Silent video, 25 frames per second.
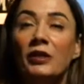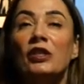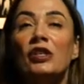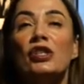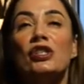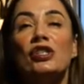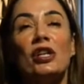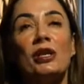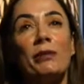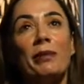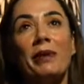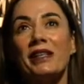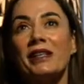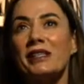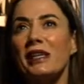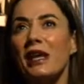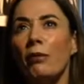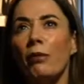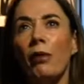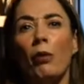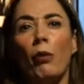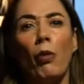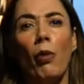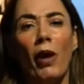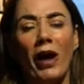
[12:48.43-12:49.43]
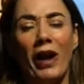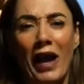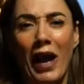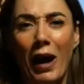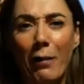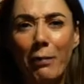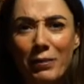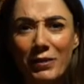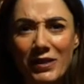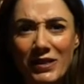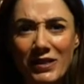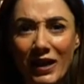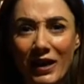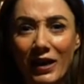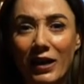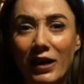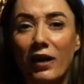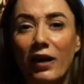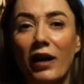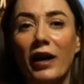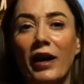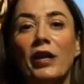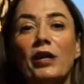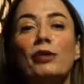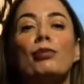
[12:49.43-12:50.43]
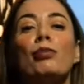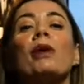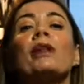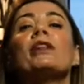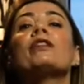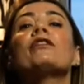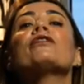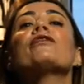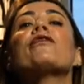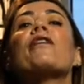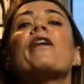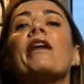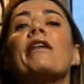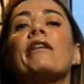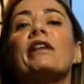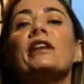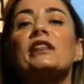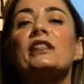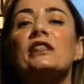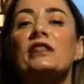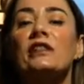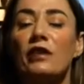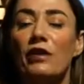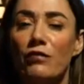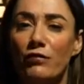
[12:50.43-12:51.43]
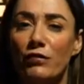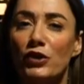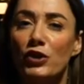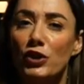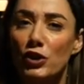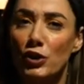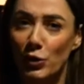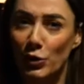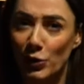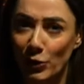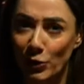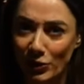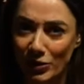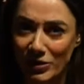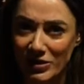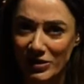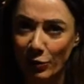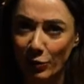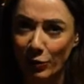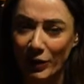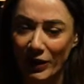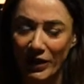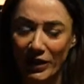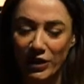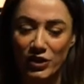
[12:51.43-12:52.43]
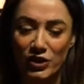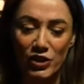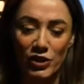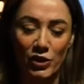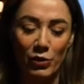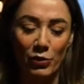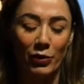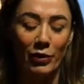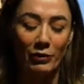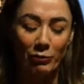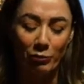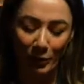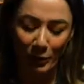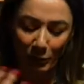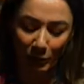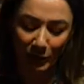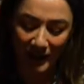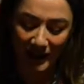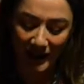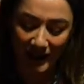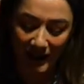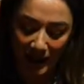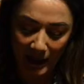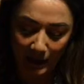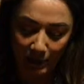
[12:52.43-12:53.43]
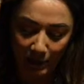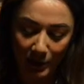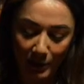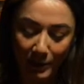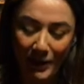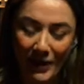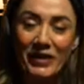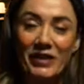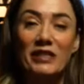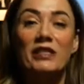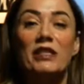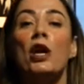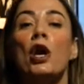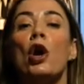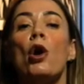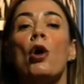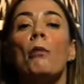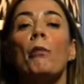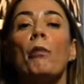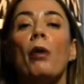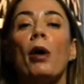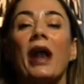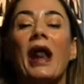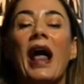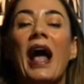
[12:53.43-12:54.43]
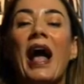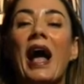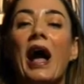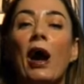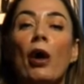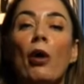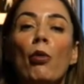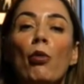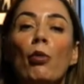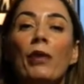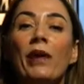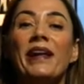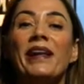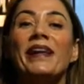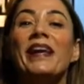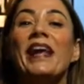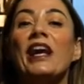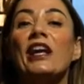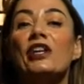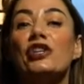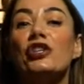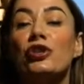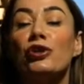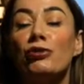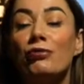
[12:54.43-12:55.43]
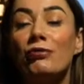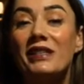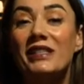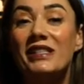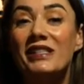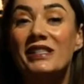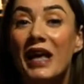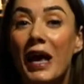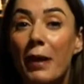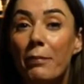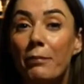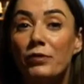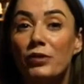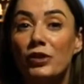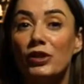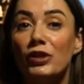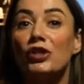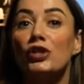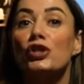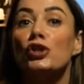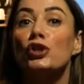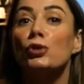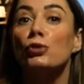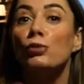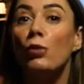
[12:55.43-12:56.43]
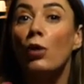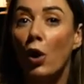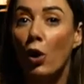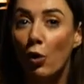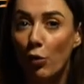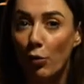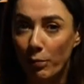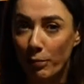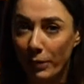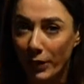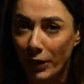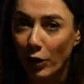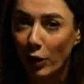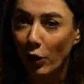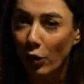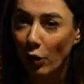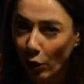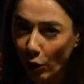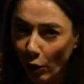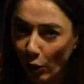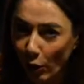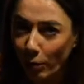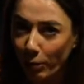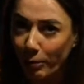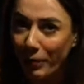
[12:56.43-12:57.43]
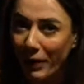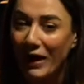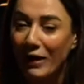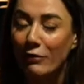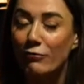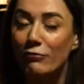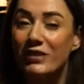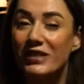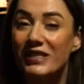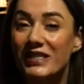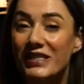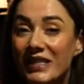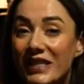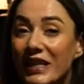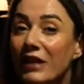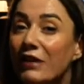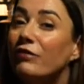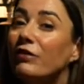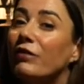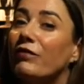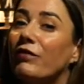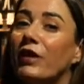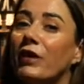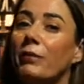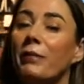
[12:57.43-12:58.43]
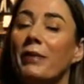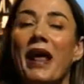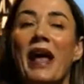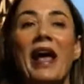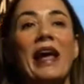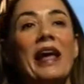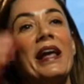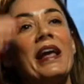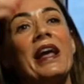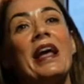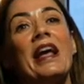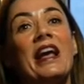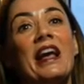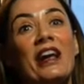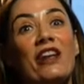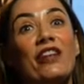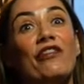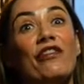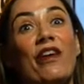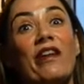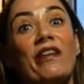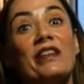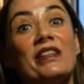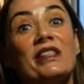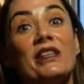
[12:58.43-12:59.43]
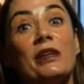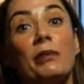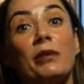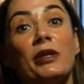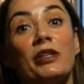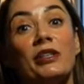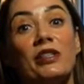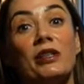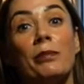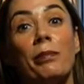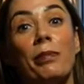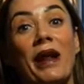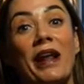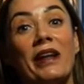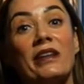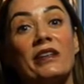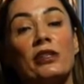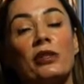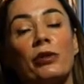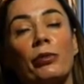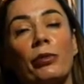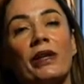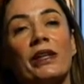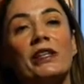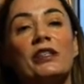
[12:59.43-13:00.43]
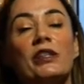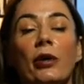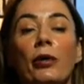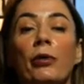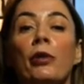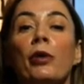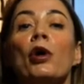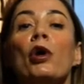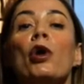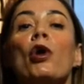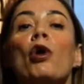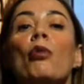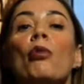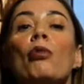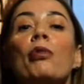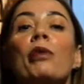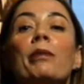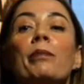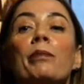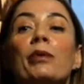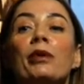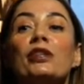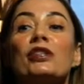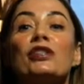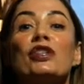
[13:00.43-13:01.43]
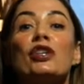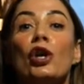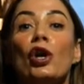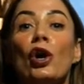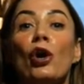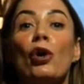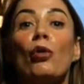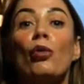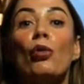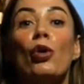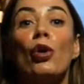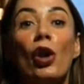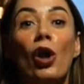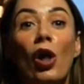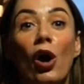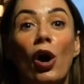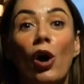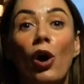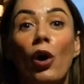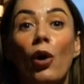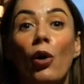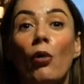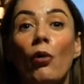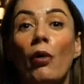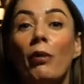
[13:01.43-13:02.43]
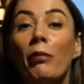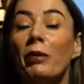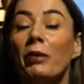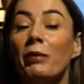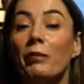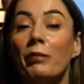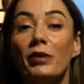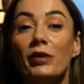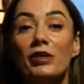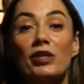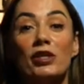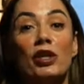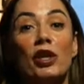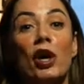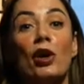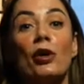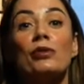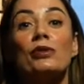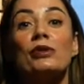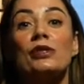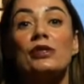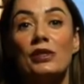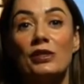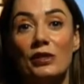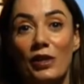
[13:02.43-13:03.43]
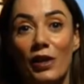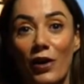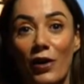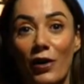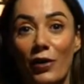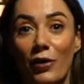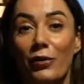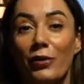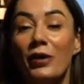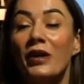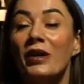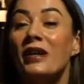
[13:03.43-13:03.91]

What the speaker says: So you might say, well, what happens to that client? Well, there's various different tools that we can do, but we can implement. But how we get your receptors to open up and receive the vitamin A is very similar to the plant in the window. We must go low and we must go slow.